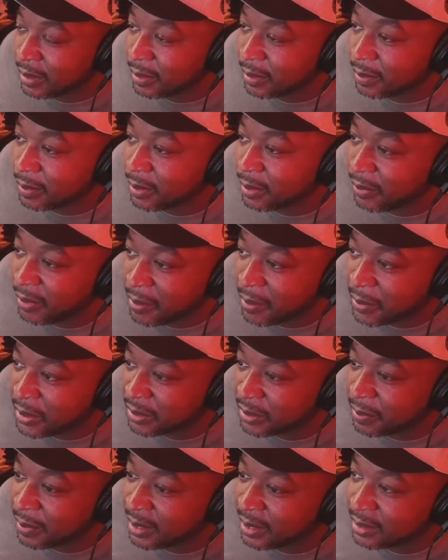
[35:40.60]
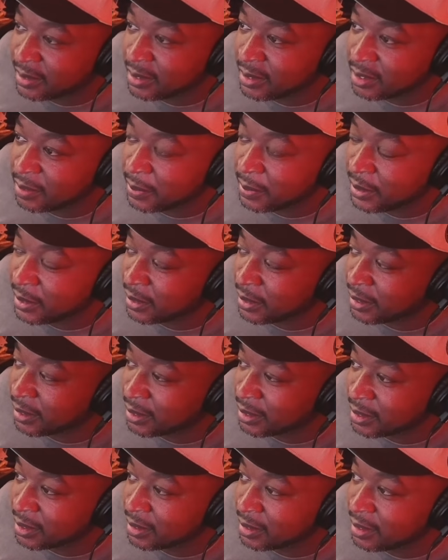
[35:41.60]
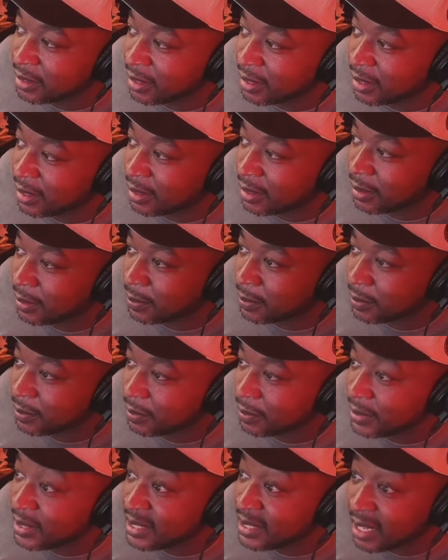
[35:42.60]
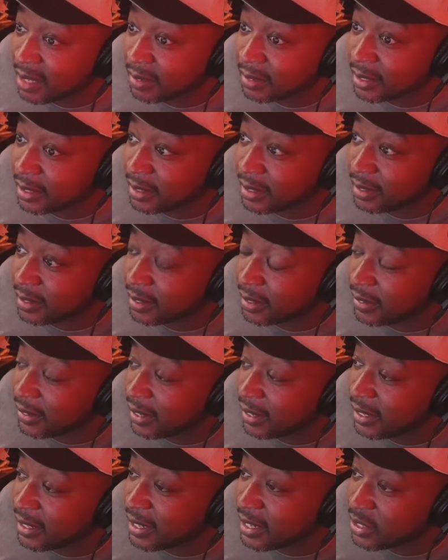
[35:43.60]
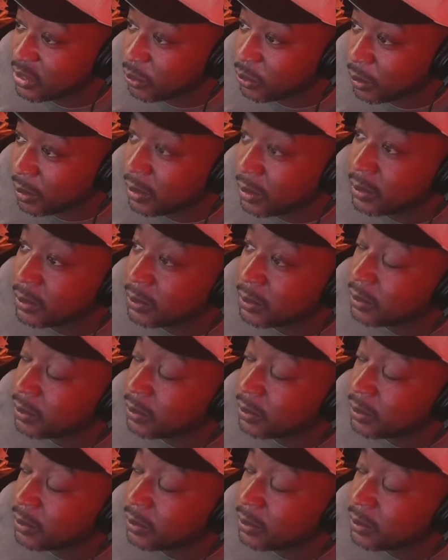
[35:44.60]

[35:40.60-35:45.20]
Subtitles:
performance bases because he's out there, right? And Swole,